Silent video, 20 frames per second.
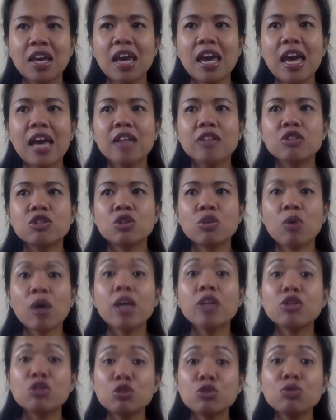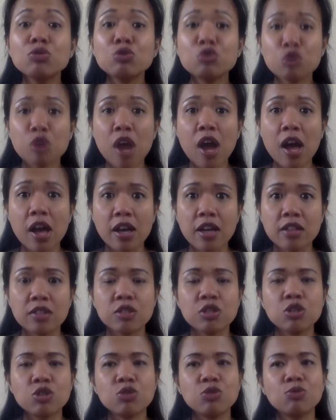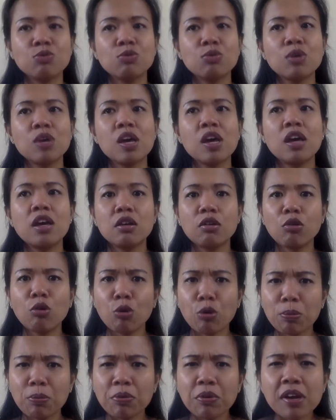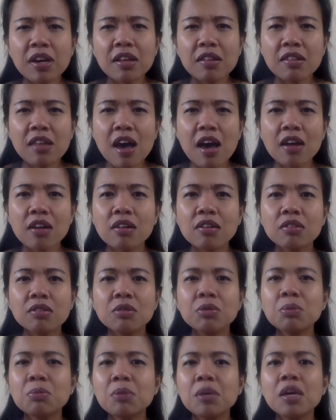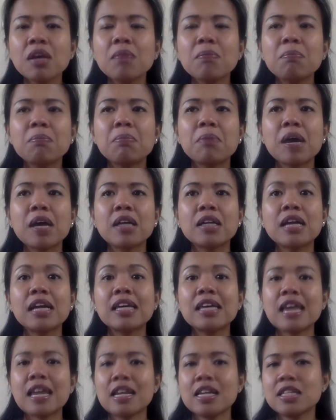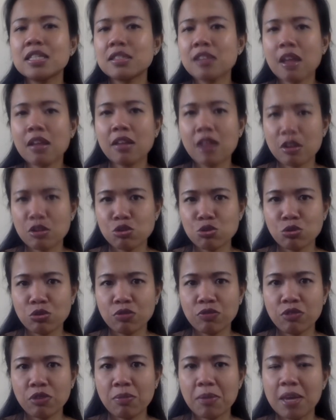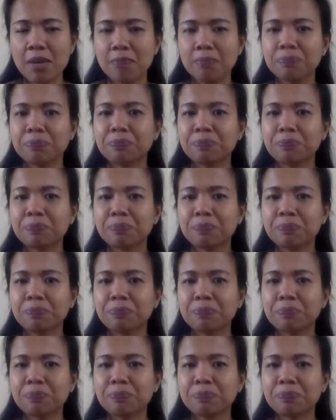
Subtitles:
And so I do try to incorporate that a little bit, but again, it's not natural for me.